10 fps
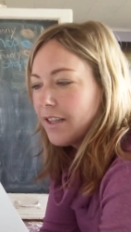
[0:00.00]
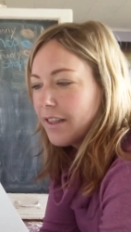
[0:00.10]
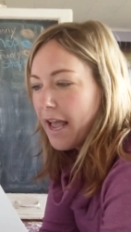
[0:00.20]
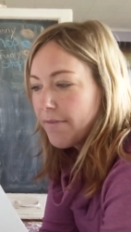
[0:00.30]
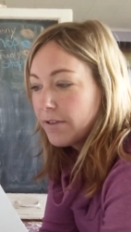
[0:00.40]

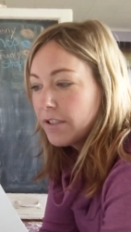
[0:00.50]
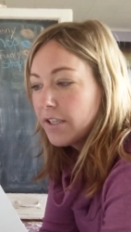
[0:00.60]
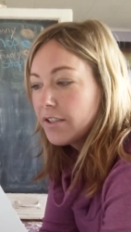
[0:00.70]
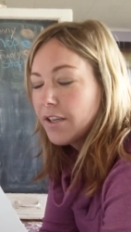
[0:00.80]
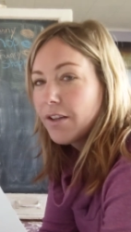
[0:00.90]
Laugh
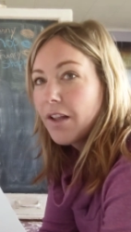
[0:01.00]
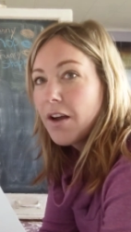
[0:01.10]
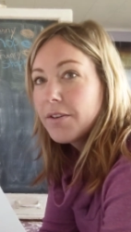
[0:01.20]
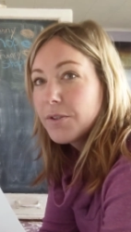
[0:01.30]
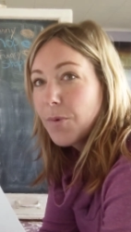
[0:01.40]
until your
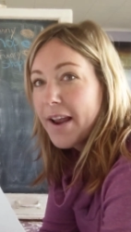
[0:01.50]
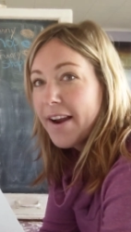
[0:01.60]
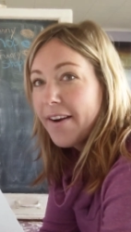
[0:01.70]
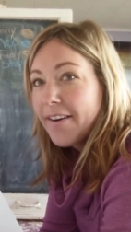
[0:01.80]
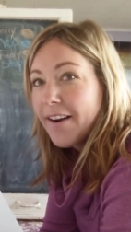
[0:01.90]
lungs
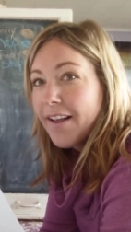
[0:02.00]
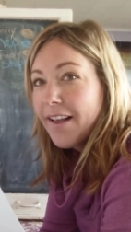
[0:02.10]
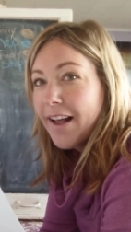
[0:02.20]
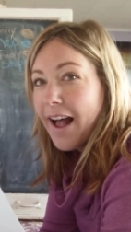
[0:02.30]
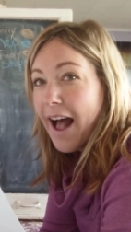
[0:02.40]
wear
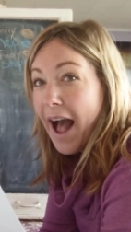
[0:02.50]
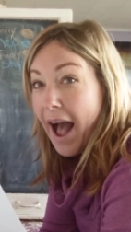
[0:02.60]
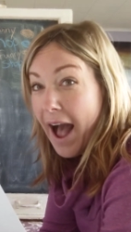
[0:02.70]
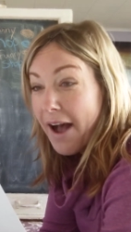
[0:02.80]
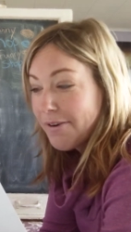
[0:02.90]

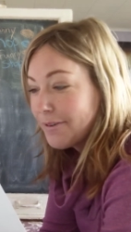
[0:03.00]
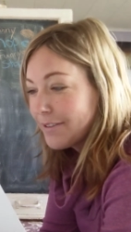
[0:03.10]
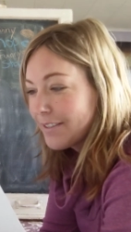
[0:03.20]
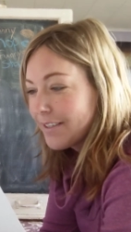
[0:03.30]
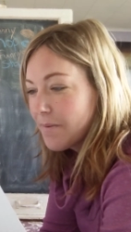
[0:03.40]

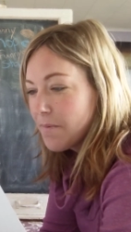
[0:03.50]
out.